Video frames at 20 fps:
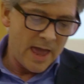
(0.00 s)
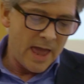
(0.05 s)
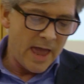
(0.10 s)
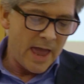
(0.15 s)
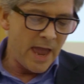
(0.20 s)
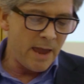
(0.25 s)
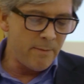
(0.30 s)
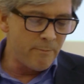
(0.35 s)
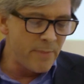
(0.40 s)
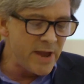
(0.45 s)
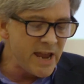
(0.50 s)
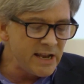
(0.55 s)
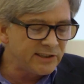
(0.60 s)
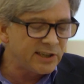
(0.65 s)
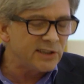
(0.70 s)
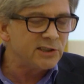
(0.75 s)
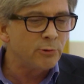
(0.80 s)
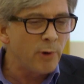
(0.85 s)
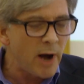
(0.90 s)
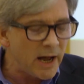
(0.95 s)
It
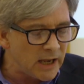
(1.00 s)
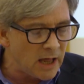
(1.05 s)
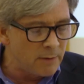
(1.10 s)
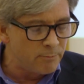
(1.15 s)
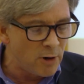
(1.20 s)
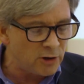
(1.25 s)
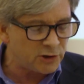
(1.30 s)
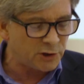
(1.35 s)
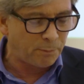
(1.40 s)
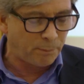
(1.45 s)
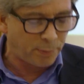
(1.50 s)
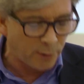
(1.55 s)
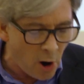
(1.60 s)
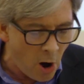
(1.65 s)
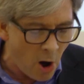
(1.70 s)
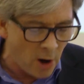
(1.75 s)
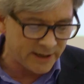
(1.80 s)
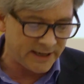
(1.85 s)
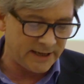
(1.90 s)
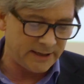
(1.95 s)
means as well a much
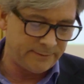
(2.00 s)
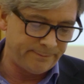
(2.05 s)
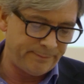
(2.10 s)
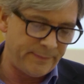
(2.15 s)
broader